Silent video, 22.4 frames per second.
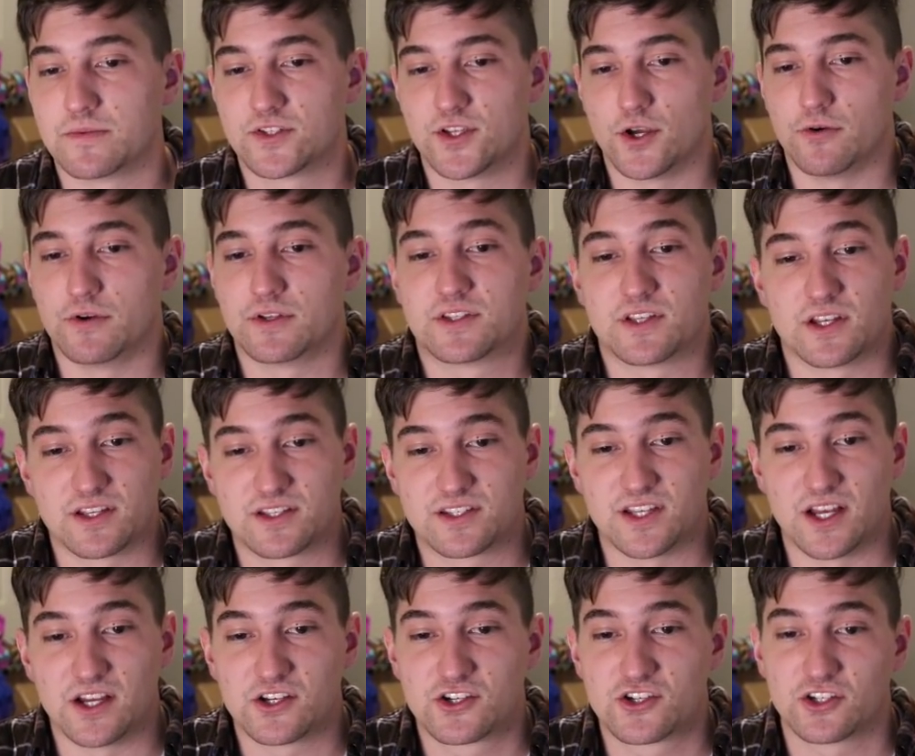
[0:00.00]
So it's
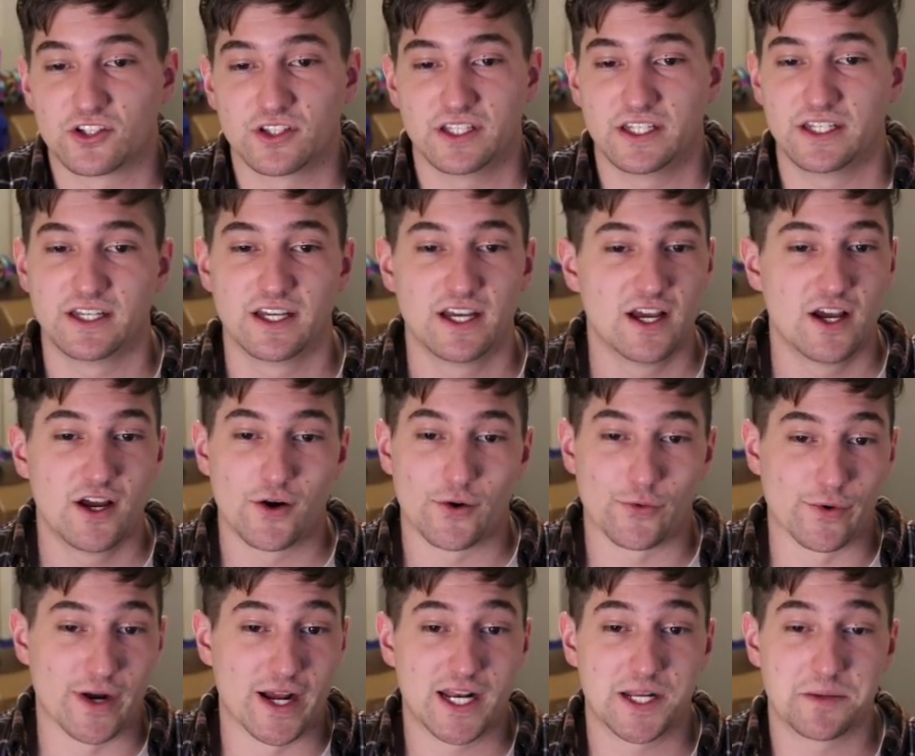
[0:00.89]
essentially
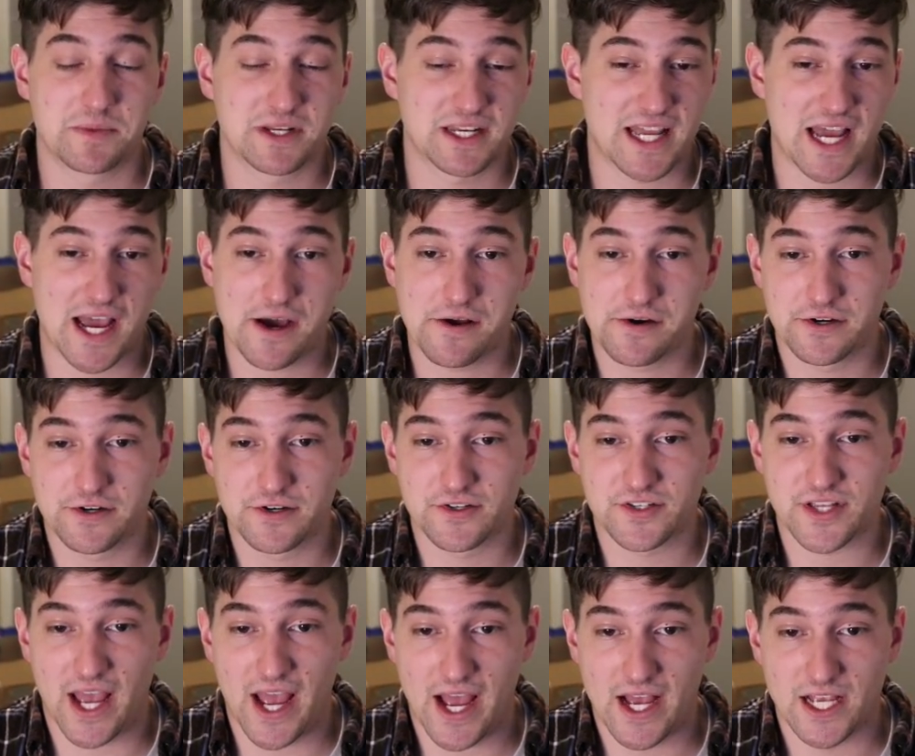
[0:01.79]
random
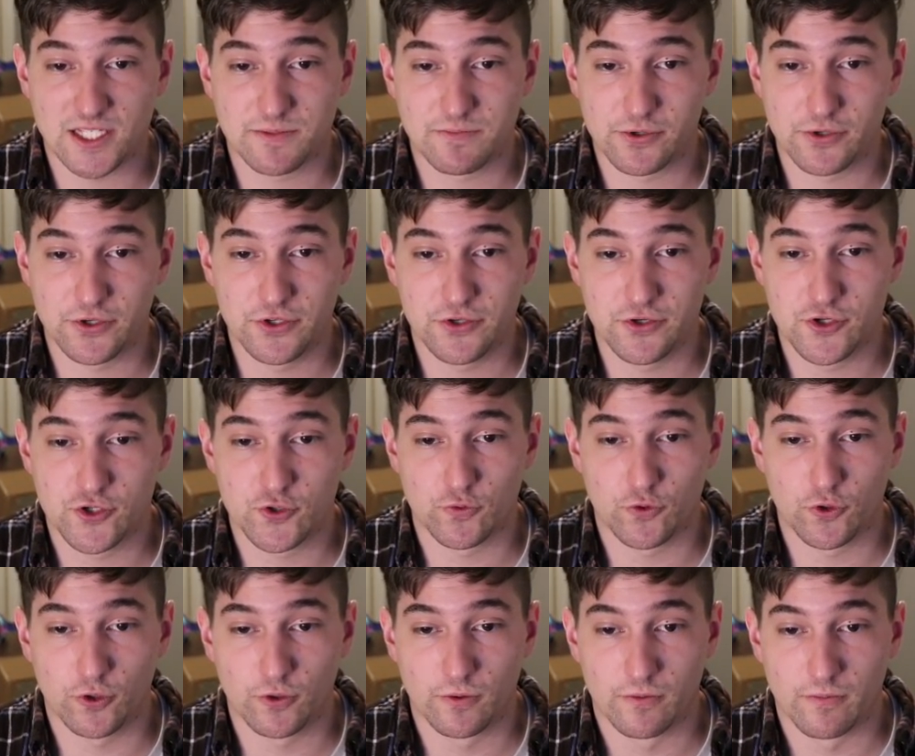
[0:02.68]
encounters as per
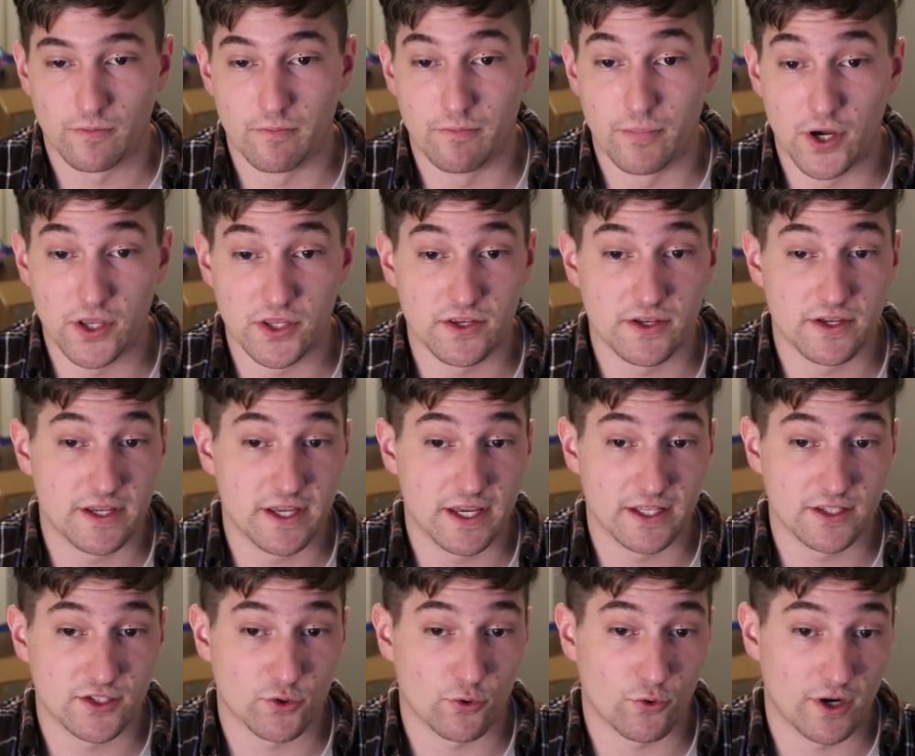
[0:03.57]
usual, but you
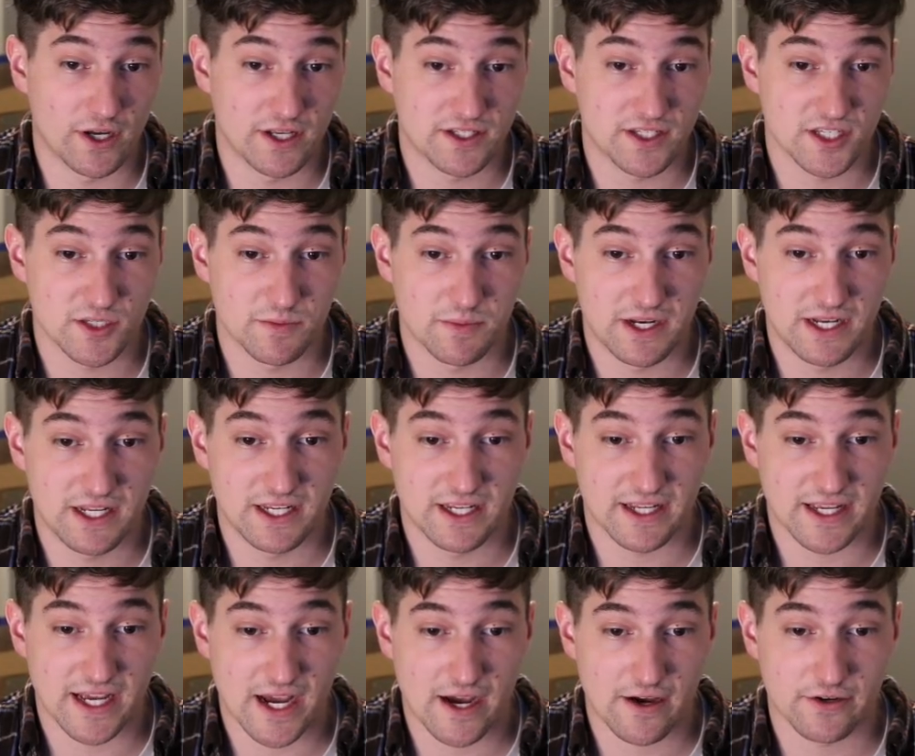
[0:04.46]
get twice as many
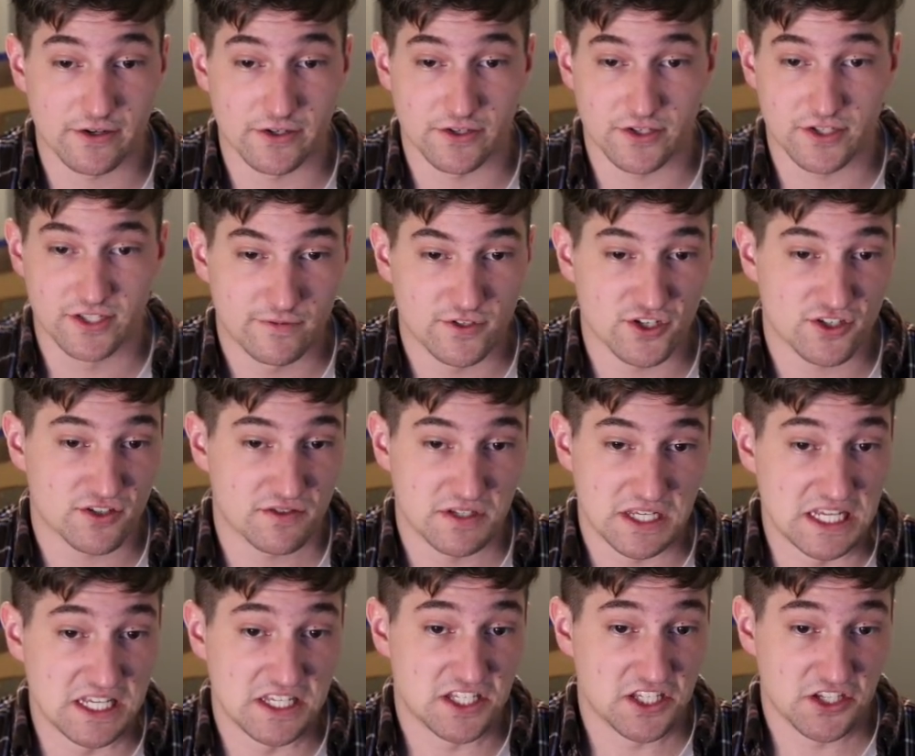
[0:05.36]
encounters. Just
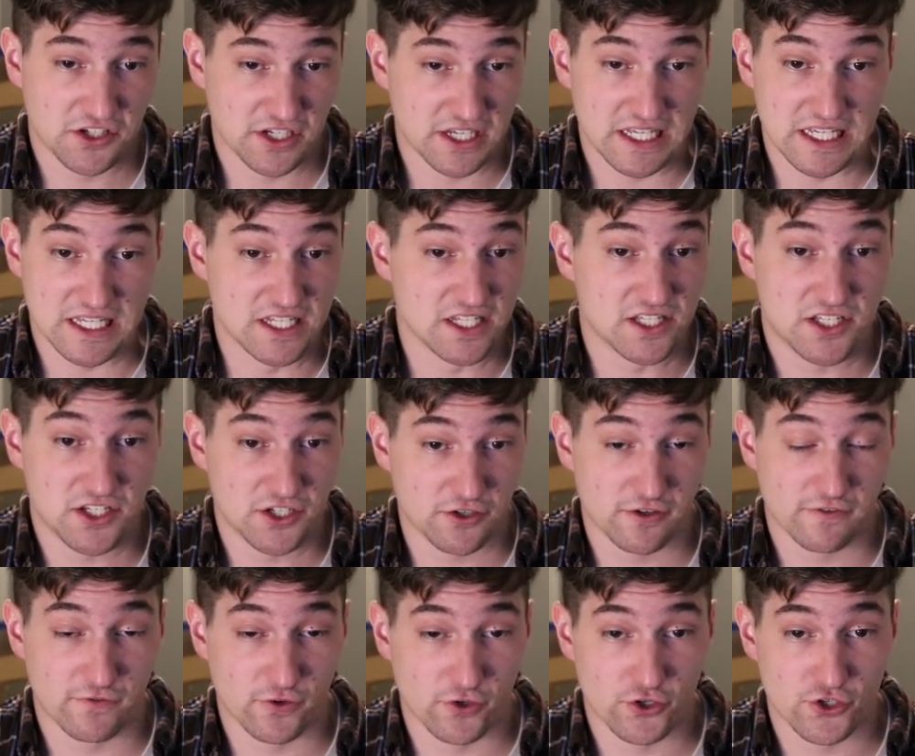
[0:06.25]

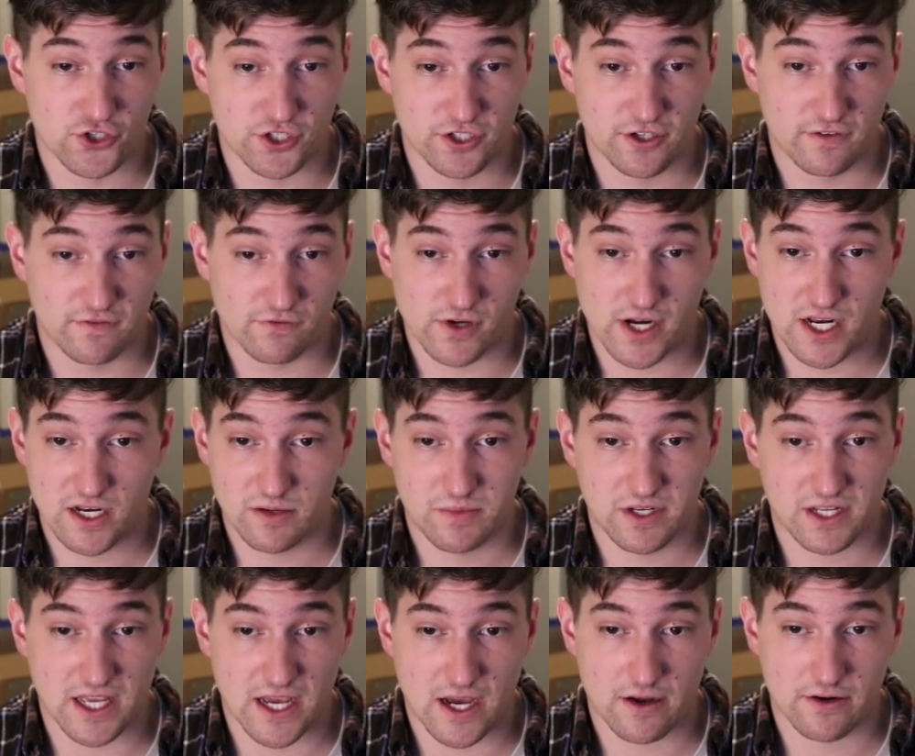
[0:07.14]
easier version of random
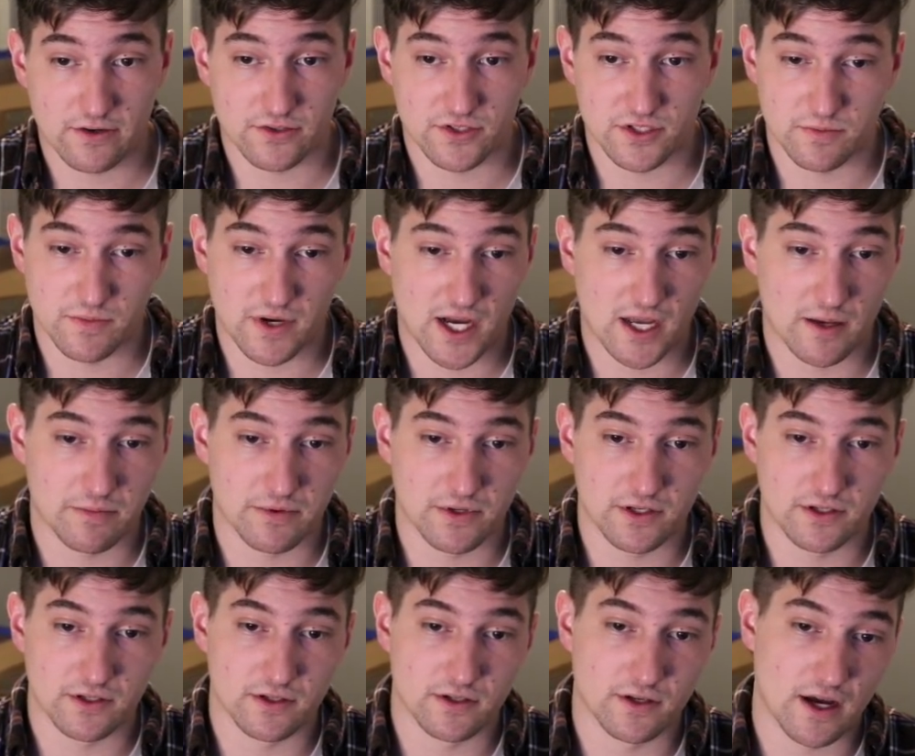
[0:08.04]
encounters, in my
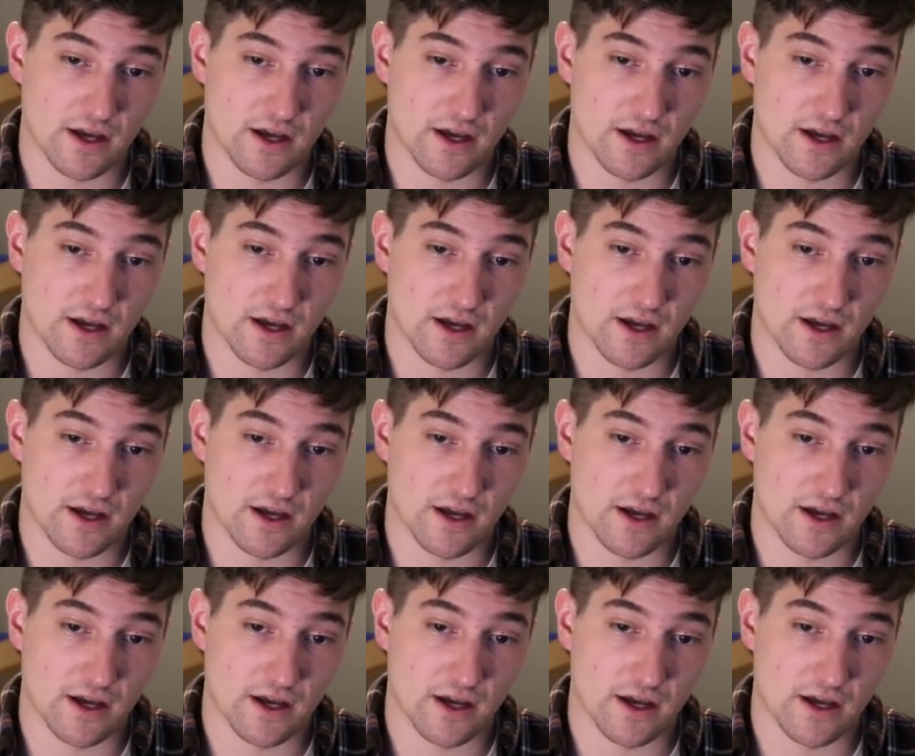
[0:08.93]
opinion.